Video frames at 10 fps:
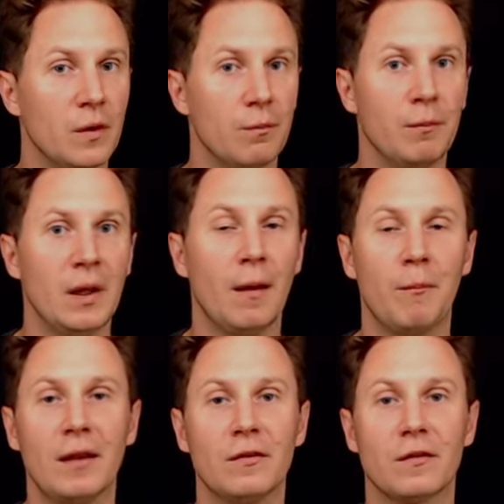
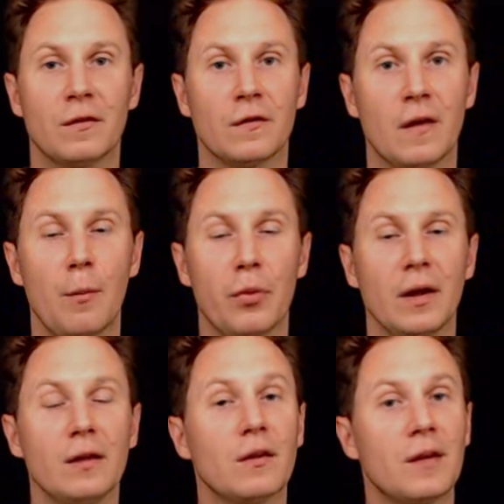meant the same
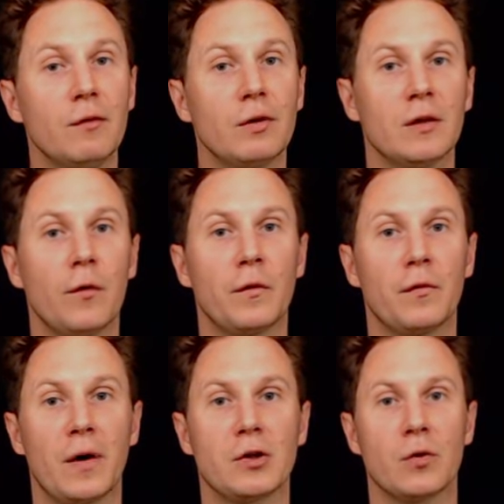thing, the derivative of the
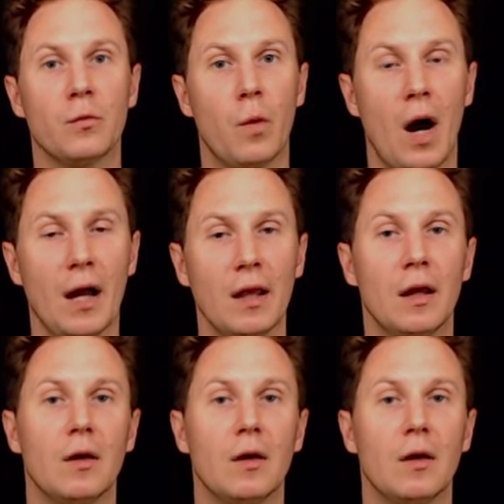function y